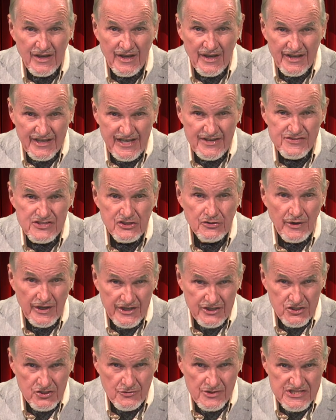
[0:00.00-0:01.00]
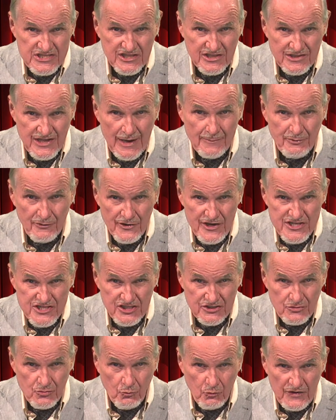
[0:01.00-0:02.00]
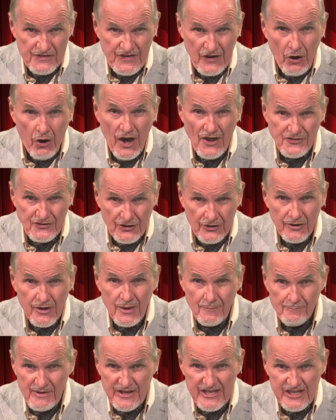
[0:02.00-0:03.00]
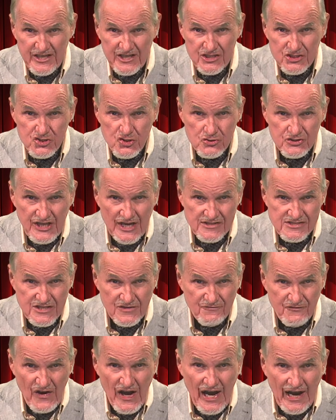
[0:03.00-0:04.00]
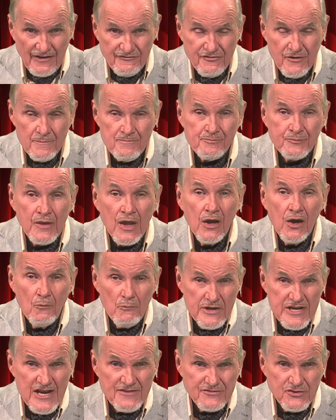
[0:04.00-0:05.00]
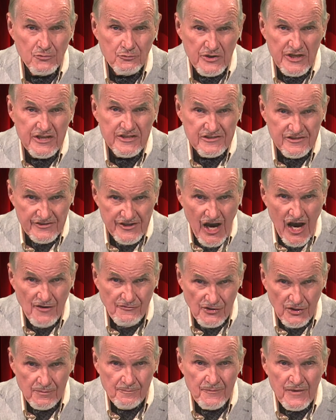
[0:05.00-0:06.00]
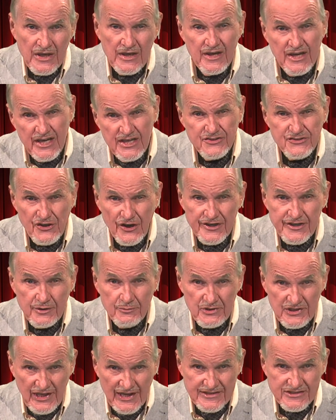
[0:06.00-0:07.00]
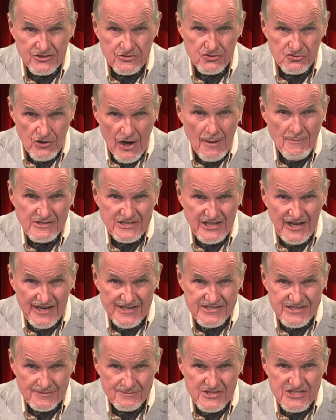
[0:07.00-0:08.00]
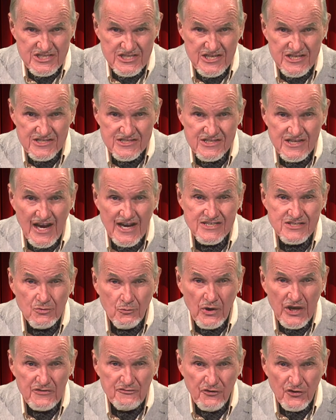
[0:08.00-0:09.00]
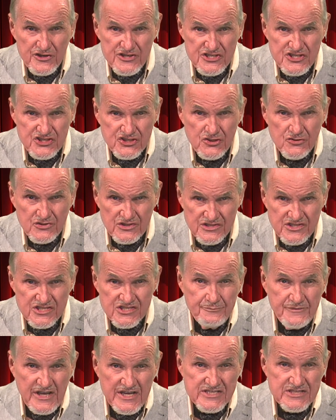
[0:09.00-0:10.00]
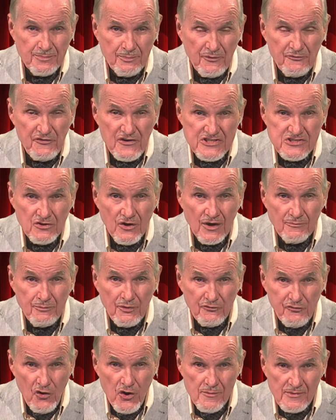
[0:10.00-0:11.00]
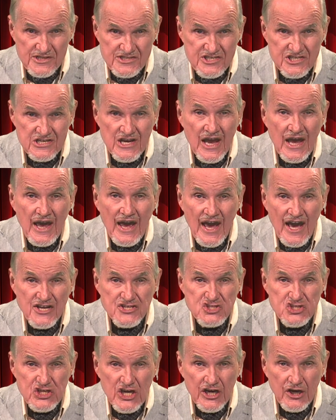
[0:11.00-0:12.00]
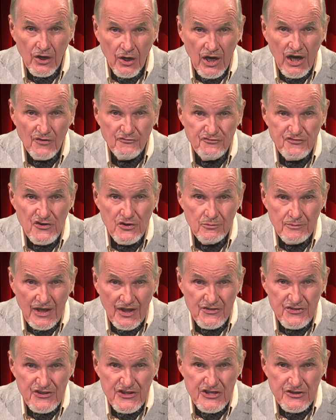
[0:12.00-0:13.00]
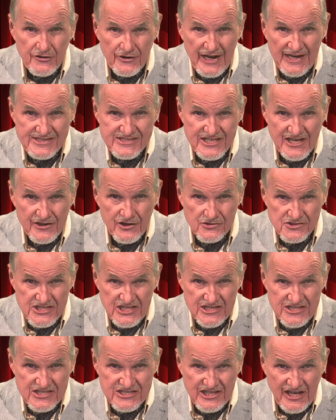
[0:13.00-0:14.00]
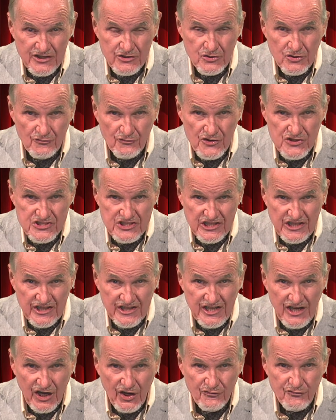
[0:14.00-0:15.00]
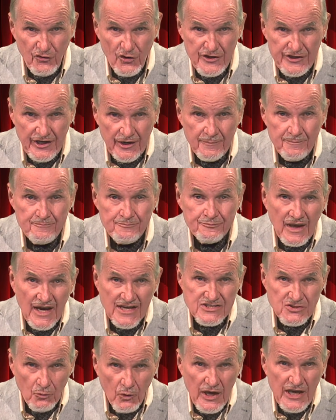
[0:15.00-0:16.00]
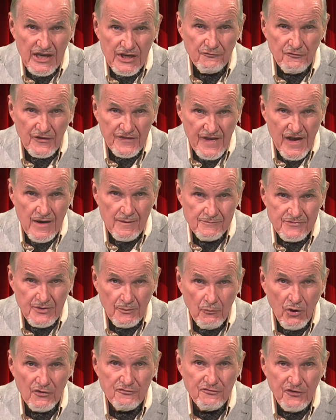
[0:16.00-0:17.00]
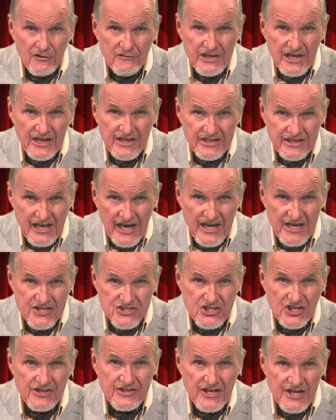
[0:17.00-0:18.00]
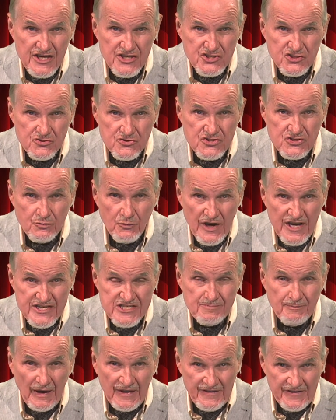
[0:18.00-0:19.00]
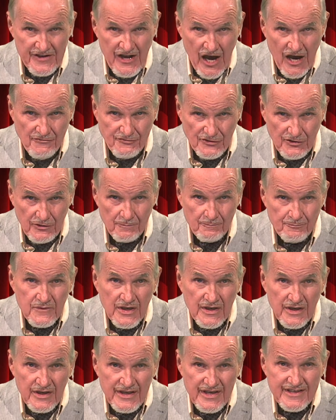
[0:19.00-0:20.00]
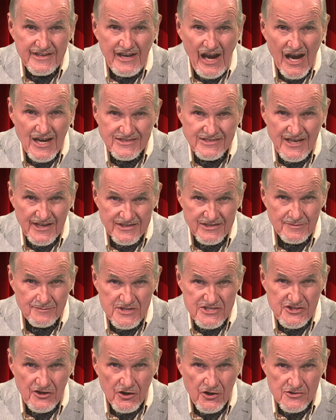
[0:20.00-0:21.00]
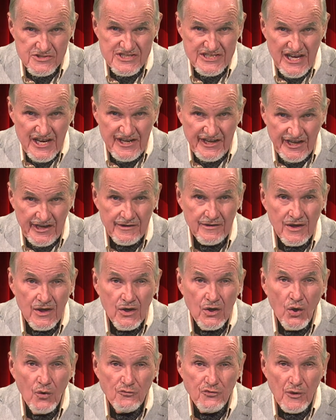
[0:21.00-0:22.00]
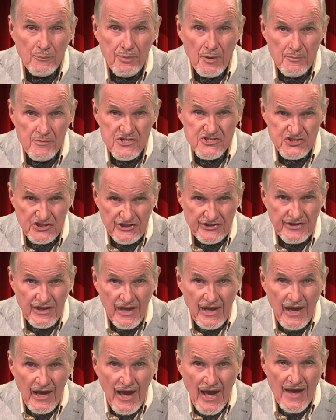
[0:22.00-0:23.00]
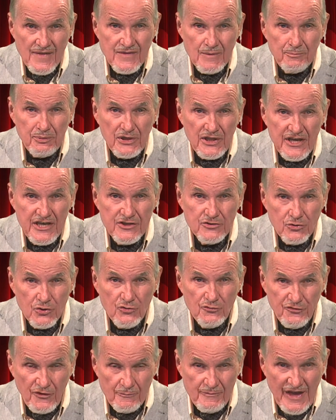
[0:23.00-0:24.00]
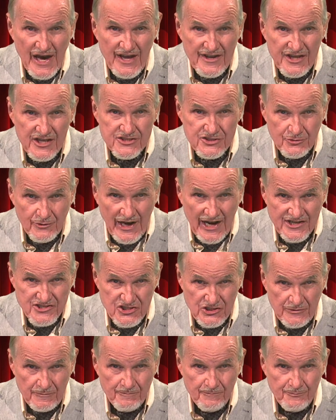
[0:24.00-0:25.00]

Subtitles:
gives credit to his collaboration with the author beginning in 2005, when after reading the novel, he thought he would like to dramatize some scenes as a way for his students, he is a professor of performance and chair of film and theater at San Jose State University in California, as a way for them to more fully engage in the issues raised by the novel. He contacted Mr. Hosseini for permission, and the play grew from that interaction.